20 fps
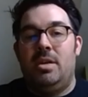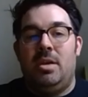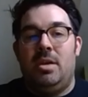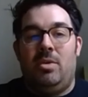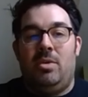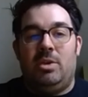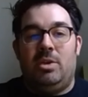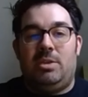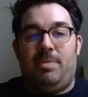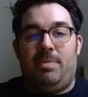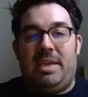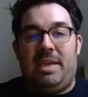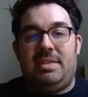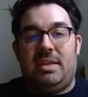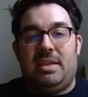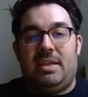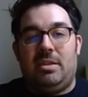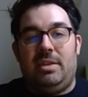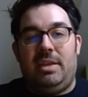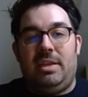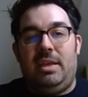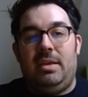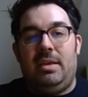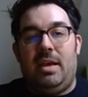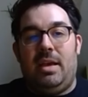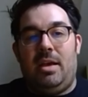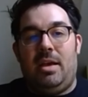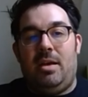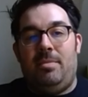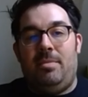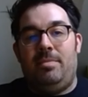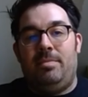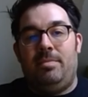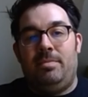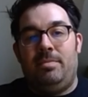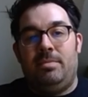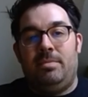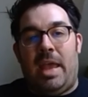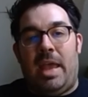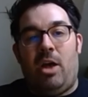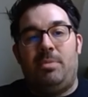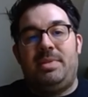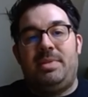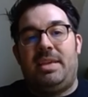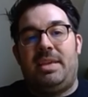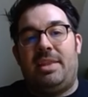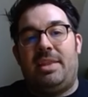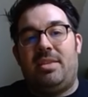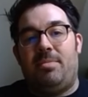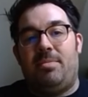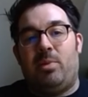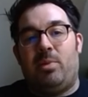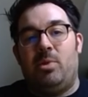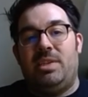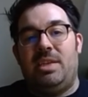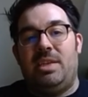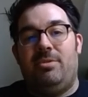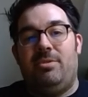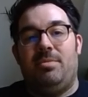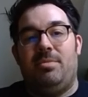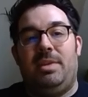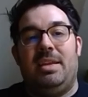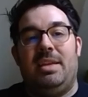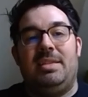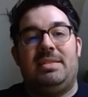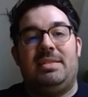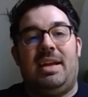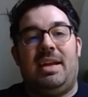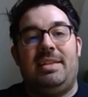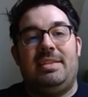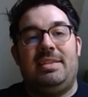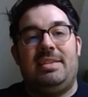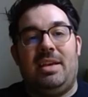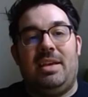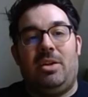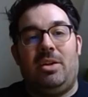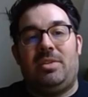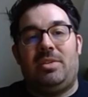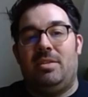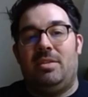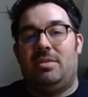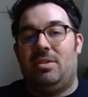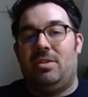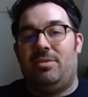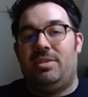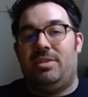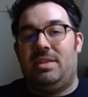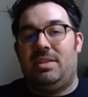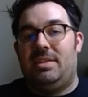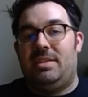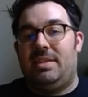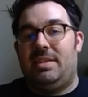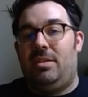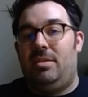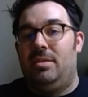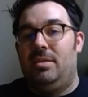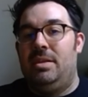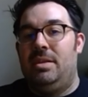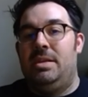which basically helps get the protein from the inside of the cell to the surface of the cell.